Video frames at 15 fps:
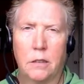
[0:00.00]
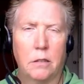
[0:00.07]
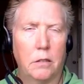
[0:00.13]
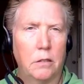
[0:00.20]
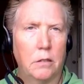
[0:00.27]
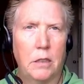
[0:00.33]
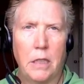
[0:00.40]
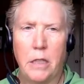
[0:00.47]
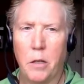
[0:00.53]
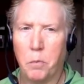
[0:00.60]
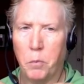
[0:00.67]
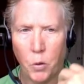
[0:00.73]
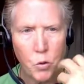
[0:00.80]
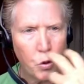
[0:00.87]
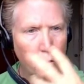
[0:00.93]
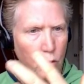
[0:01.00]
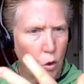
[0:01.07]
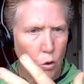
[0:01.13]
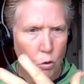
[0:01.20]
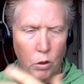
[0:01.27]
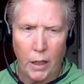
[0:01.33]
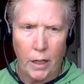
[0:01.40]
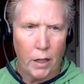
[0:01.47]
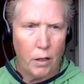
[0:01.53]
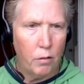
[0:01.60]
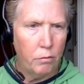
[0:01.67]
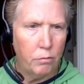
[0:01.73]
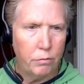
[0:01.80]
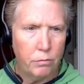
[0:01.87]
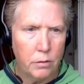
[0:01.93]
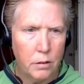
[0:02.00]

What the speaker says: see that most of you have